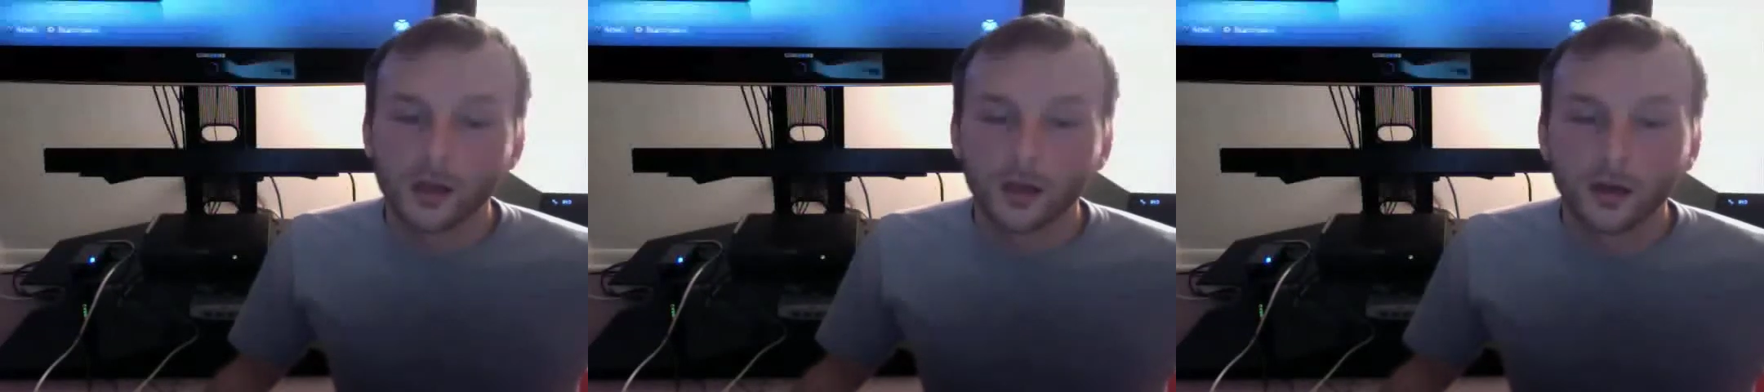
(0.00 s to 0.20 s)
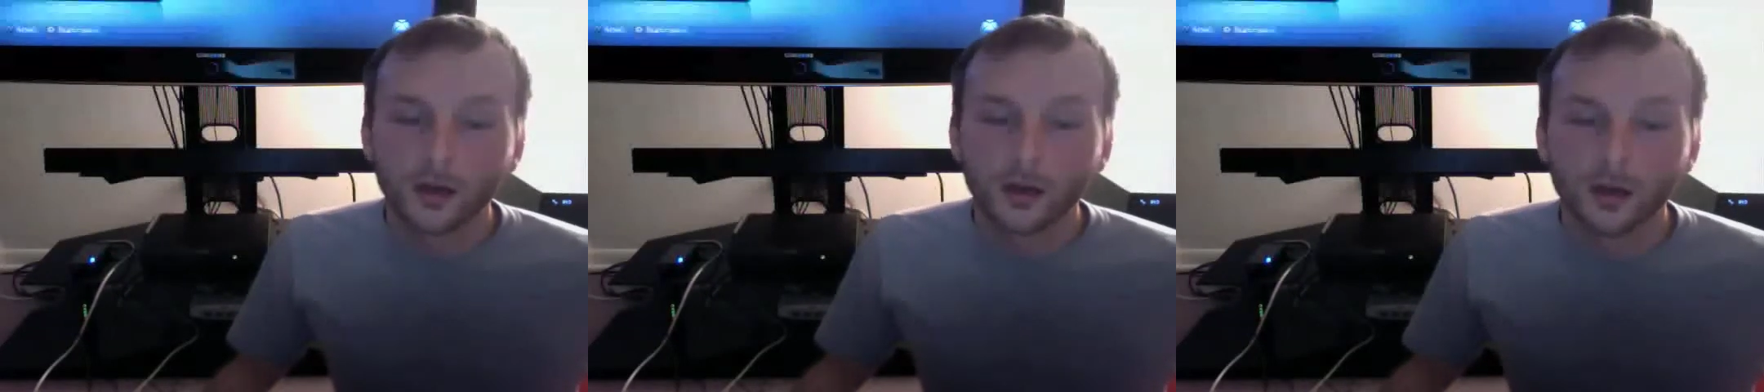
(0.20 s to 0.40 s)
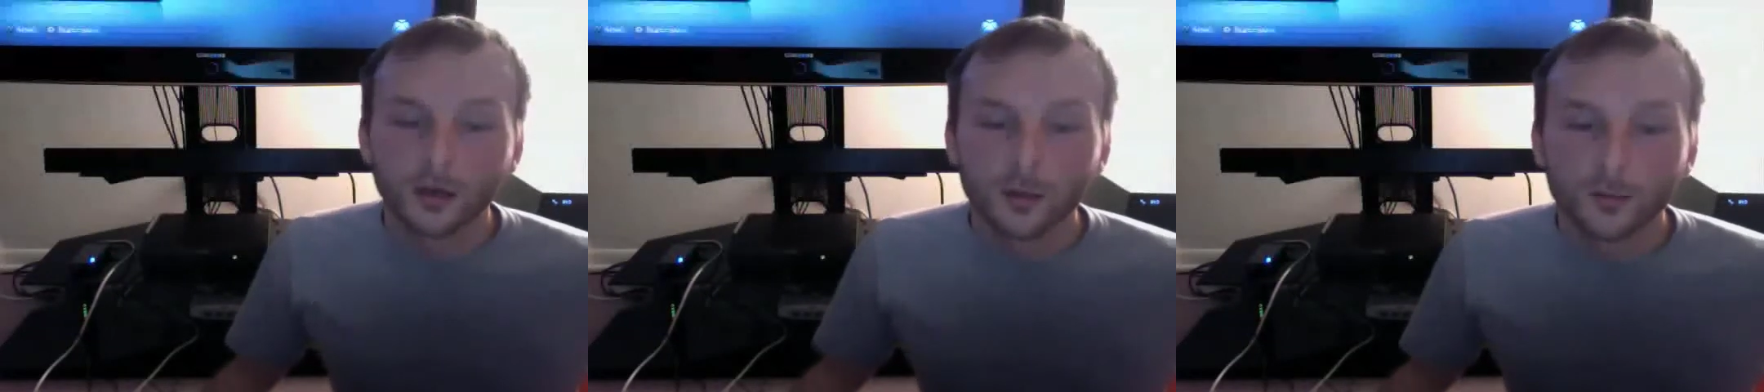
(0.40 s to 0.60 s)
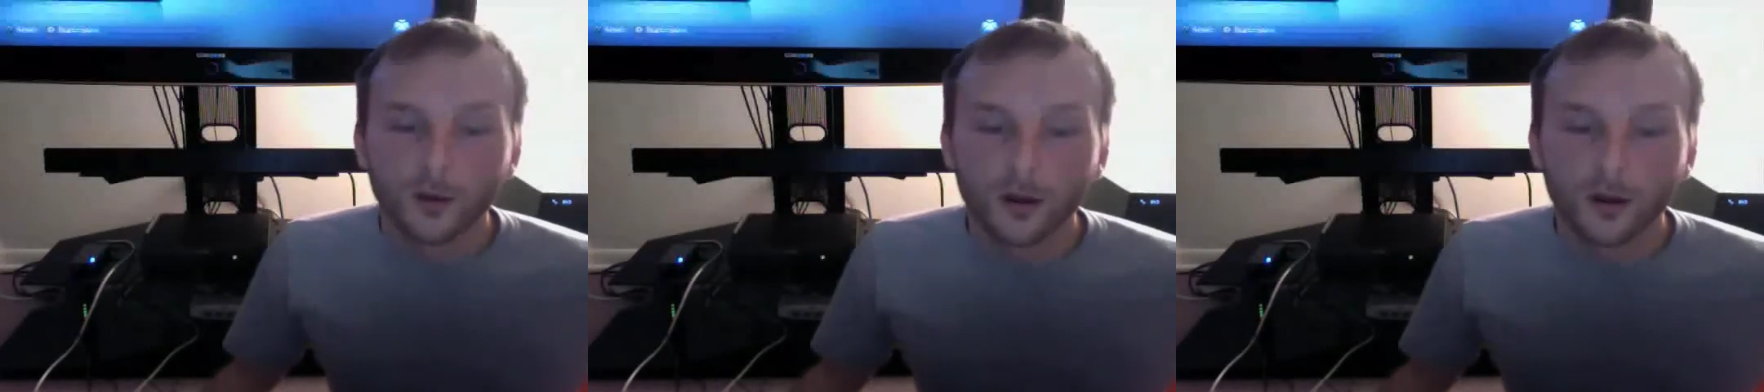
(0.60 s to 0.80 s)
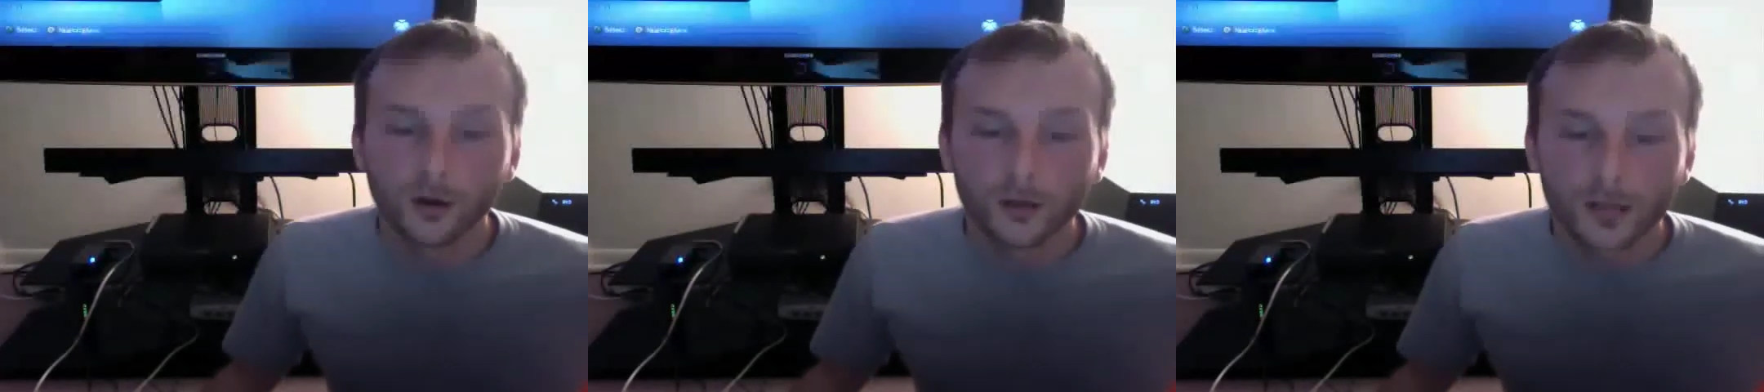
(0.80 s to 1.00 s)
all
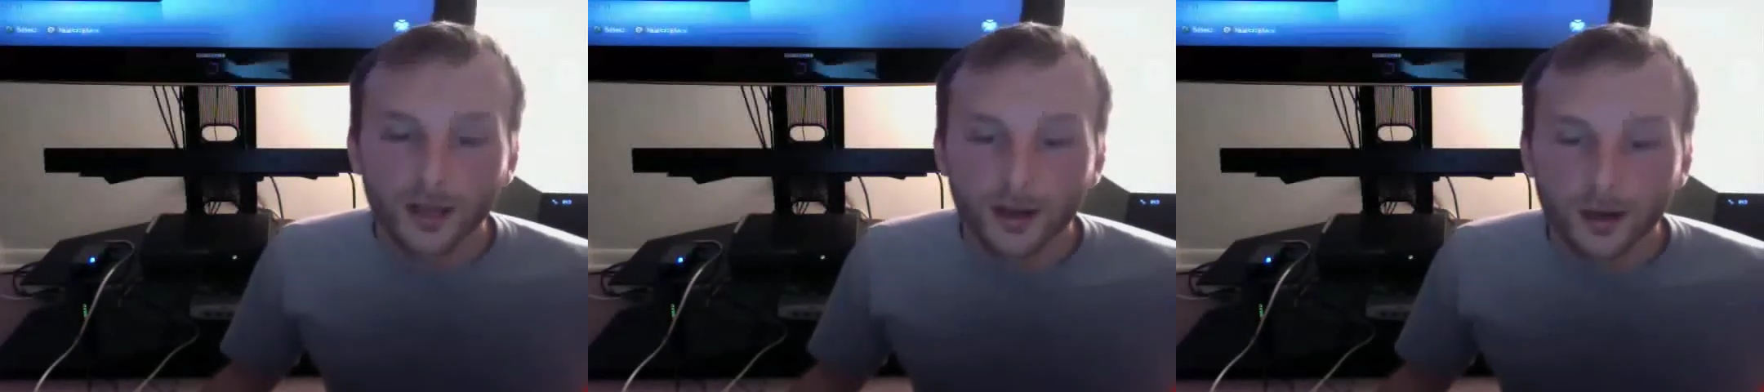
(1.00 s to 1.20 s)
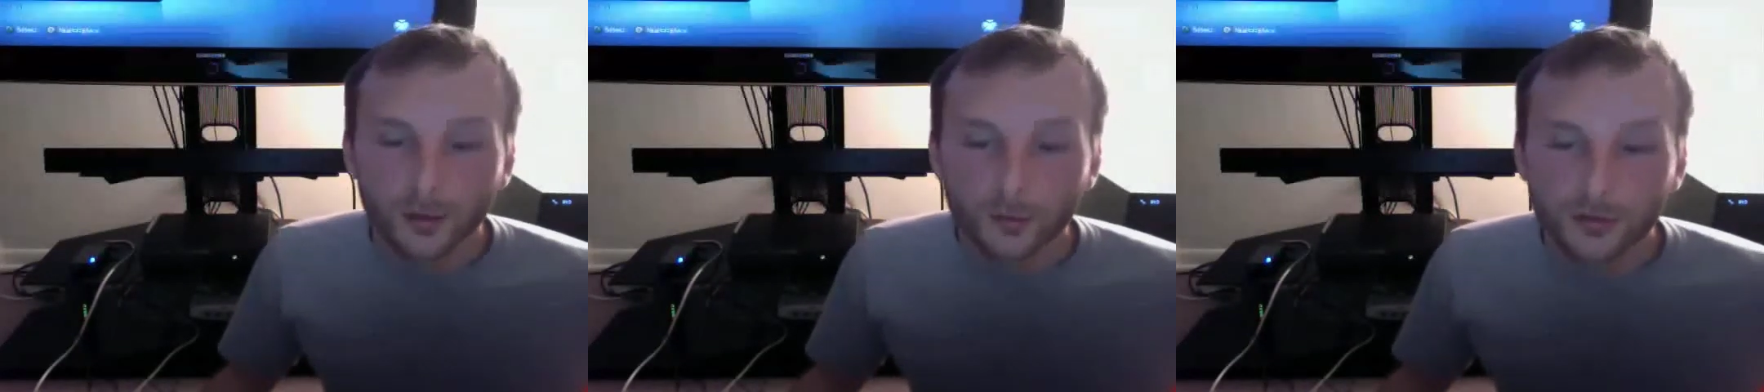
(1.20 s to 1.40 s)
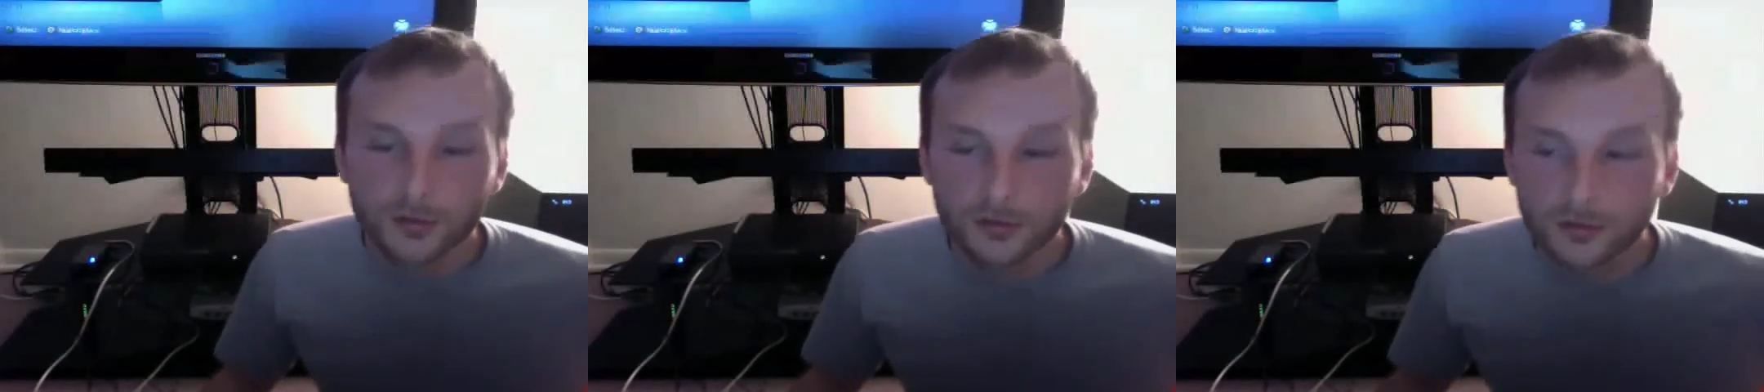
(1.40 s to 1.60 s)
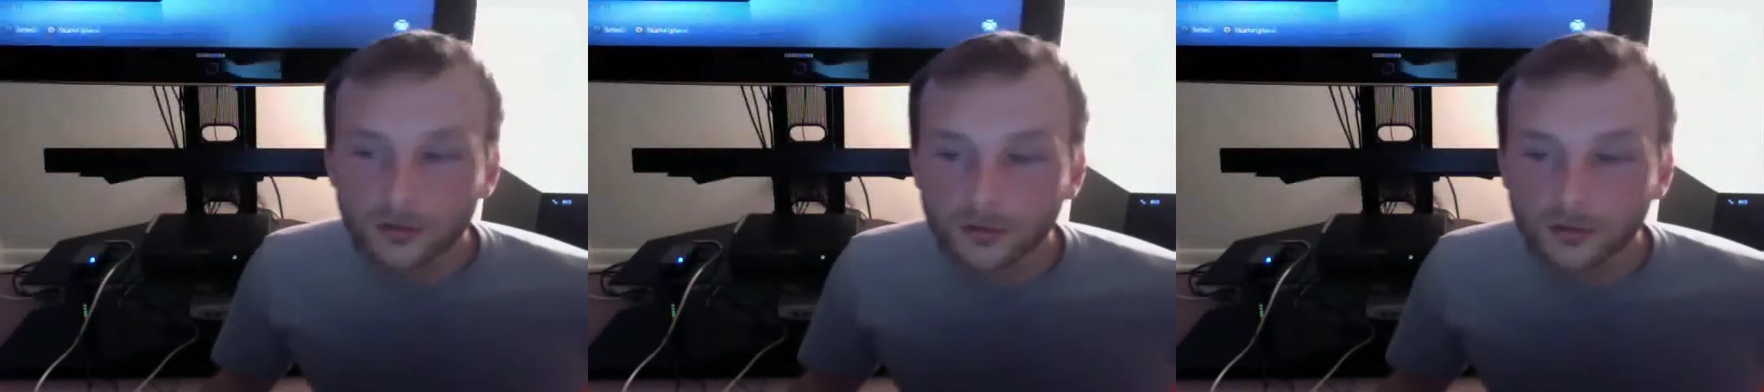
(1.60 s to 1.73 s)
caps.